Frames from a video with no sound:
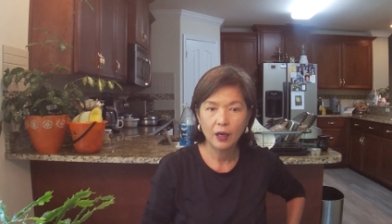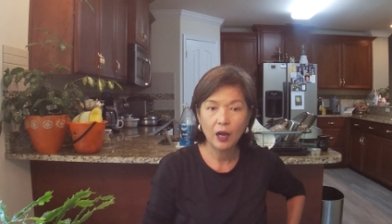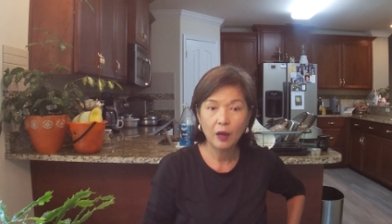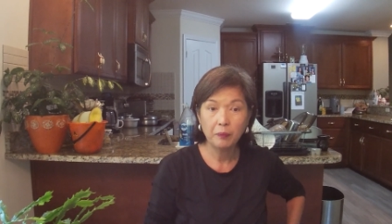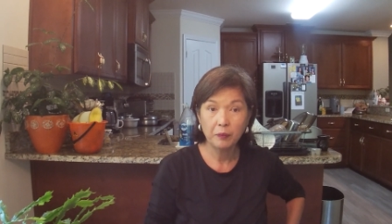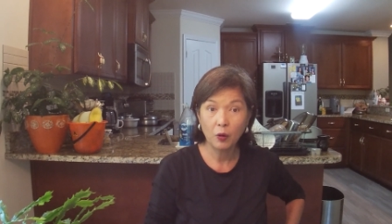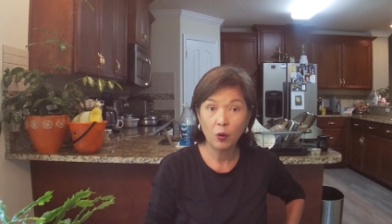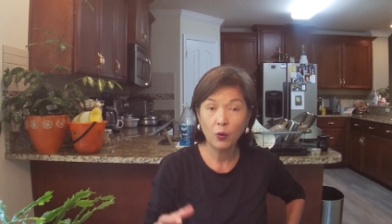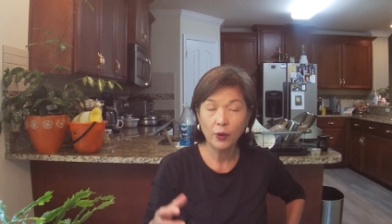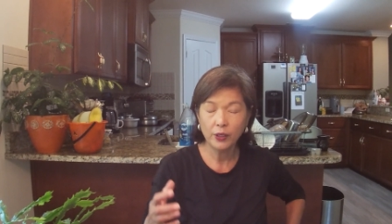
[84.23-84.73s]

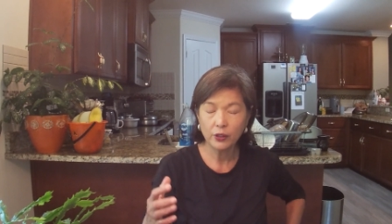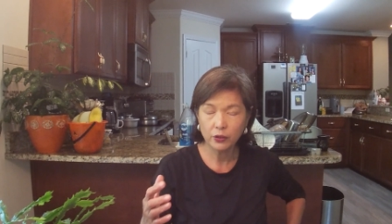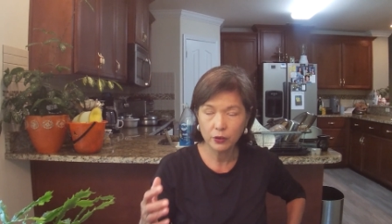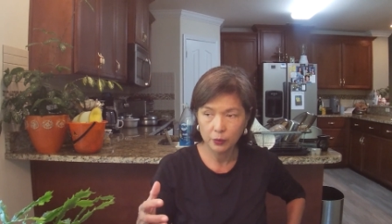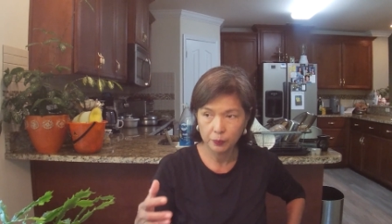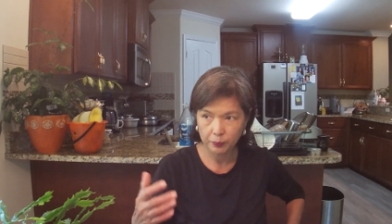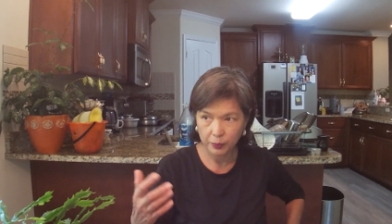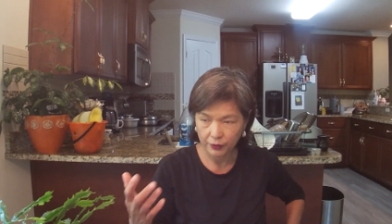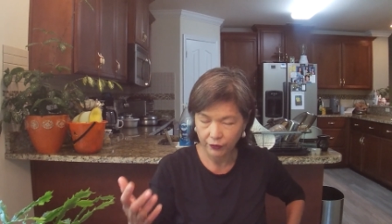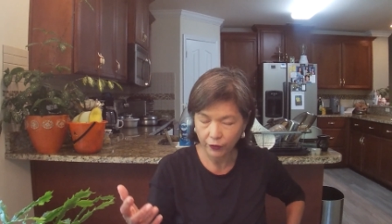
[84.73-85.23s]
I'm going
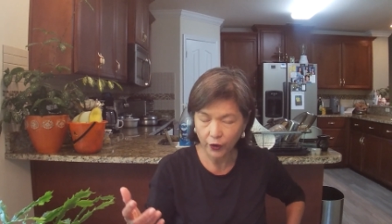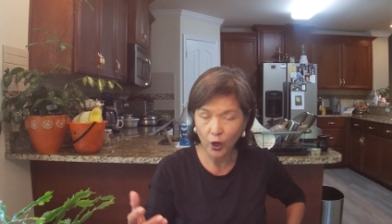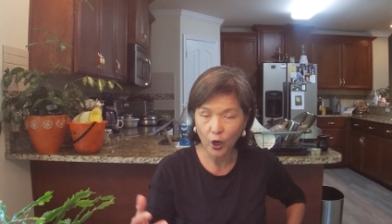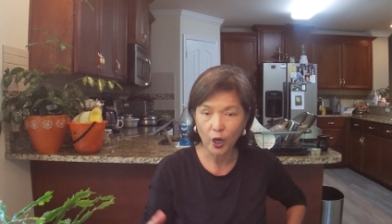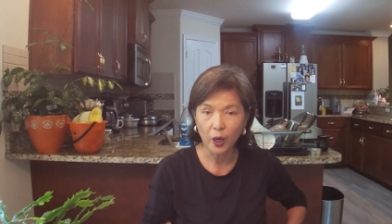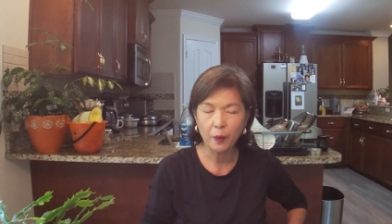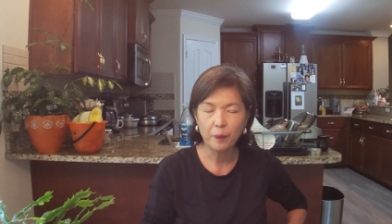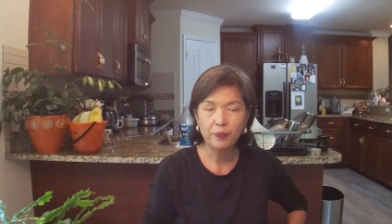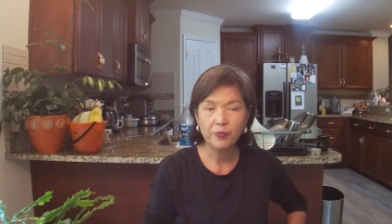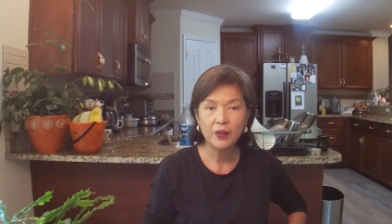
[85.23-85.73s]
to
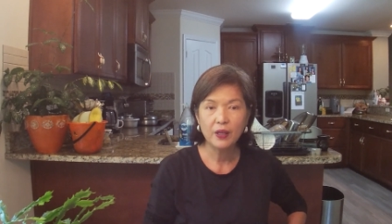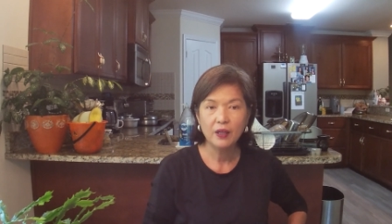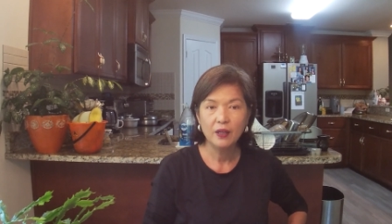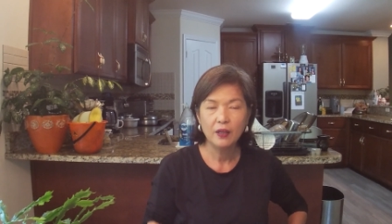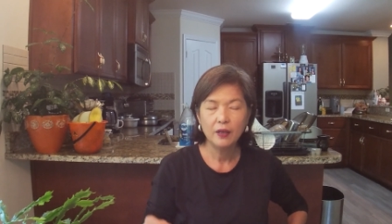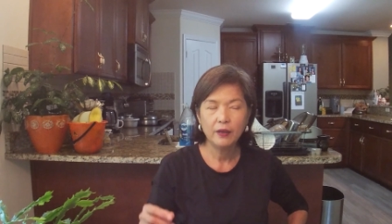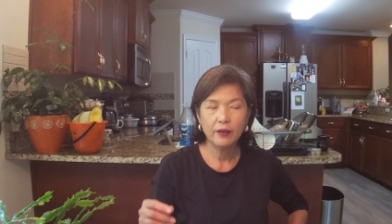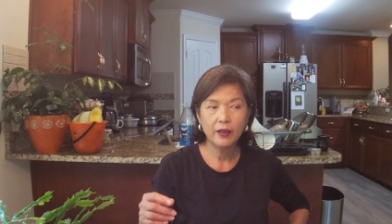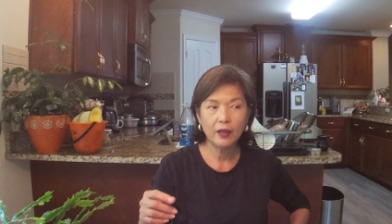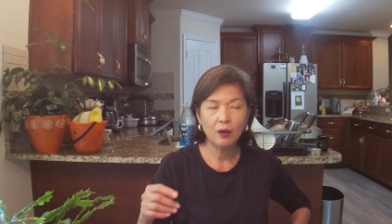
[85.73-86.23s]
prefer.
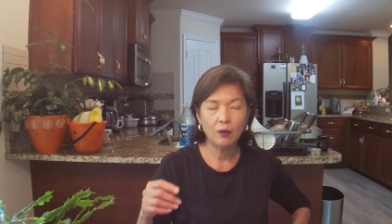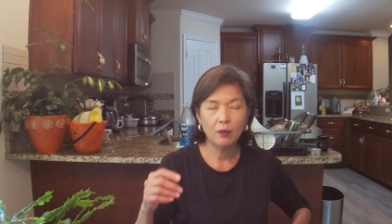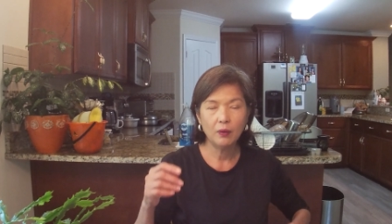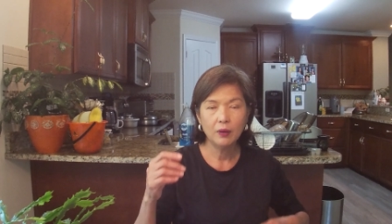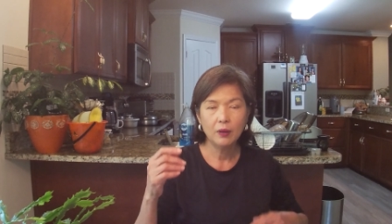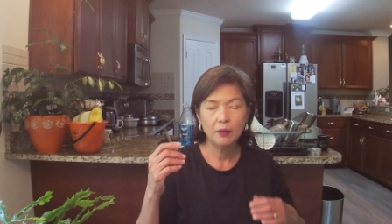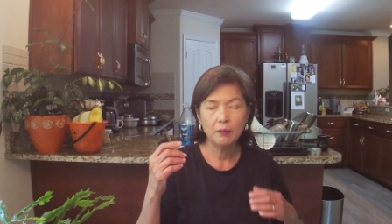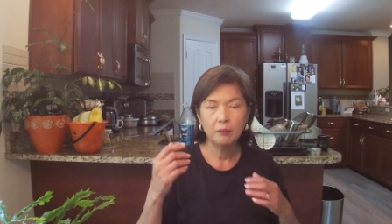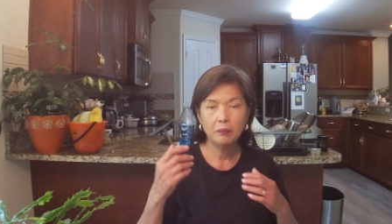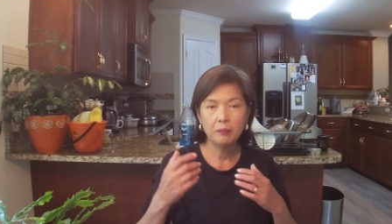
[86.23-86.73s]
Now,